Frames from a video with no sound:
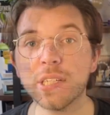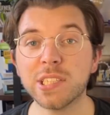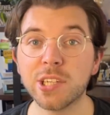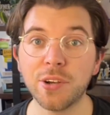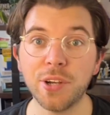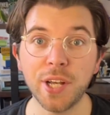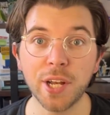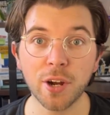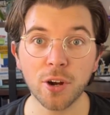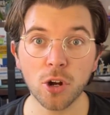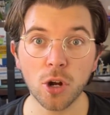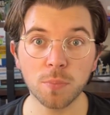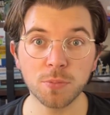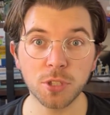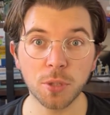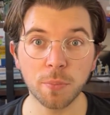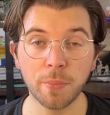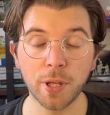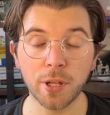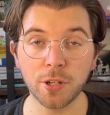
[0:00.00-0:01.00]
But here
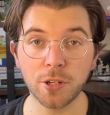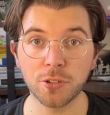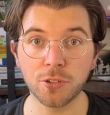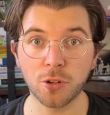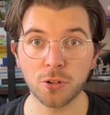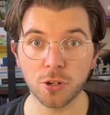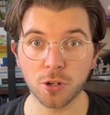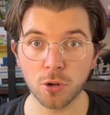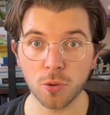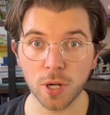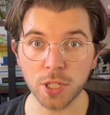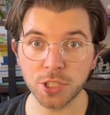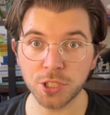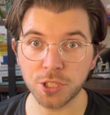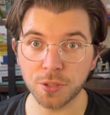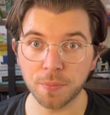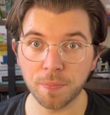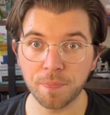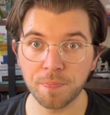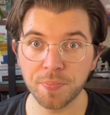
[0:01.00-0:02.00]
comes the $1 million
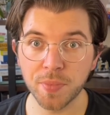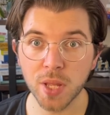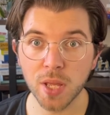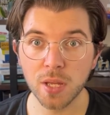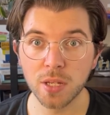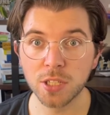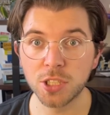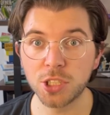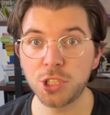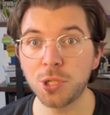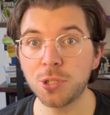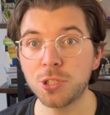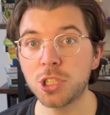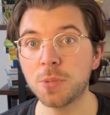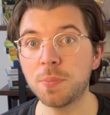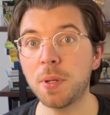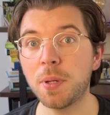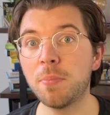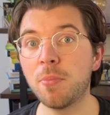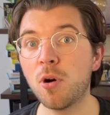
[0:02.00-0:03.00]
question. Should
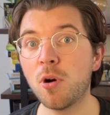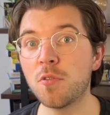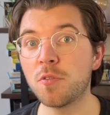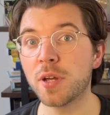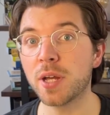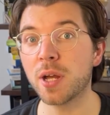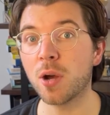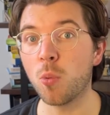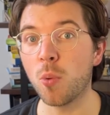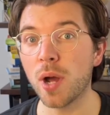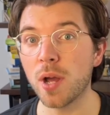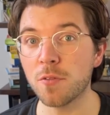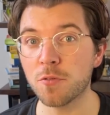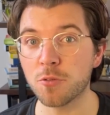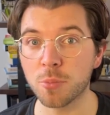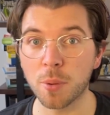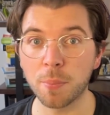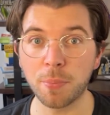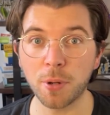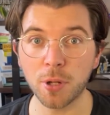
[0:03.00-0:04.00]
you be moving away
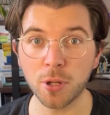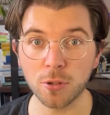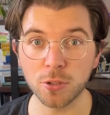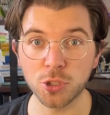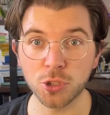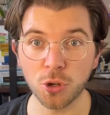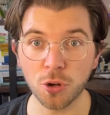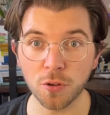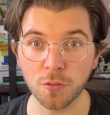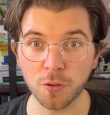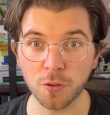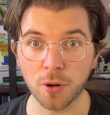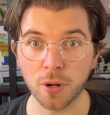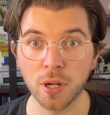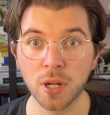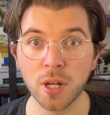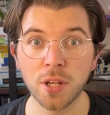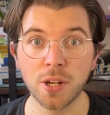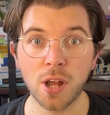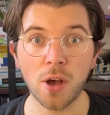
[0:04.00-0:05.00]
from Apollo server
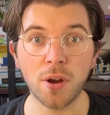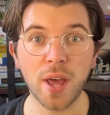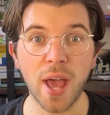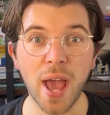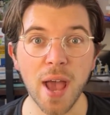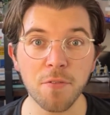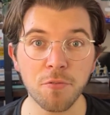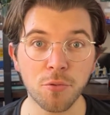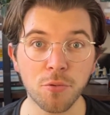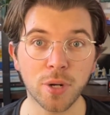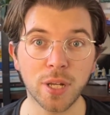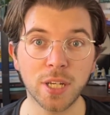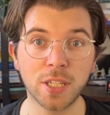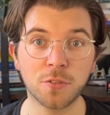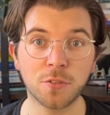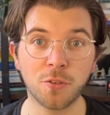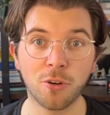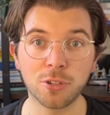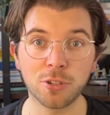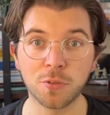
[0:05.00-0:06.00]
now they have
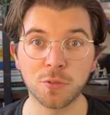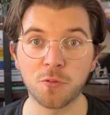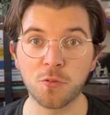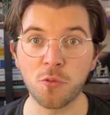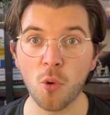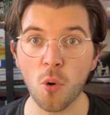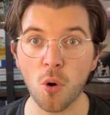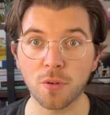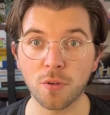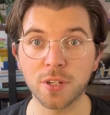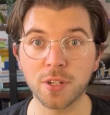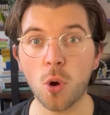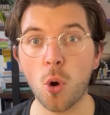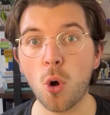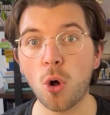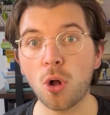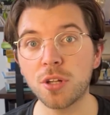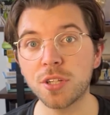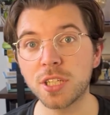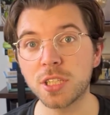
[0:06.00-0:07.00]
released version 4 with
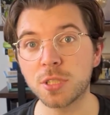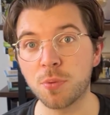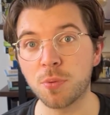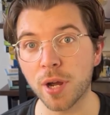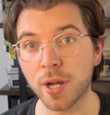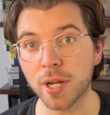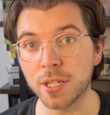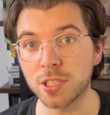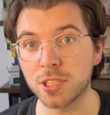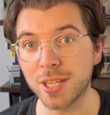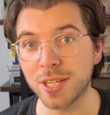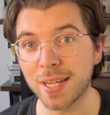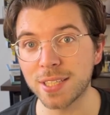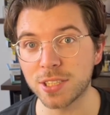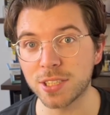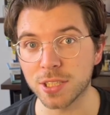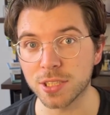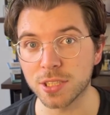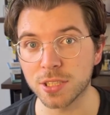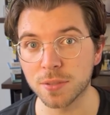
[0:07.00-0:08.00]
all these breaking
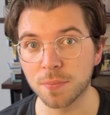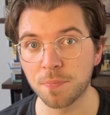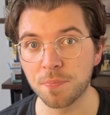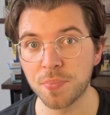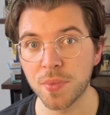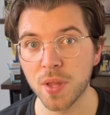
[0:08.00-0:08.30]
changes?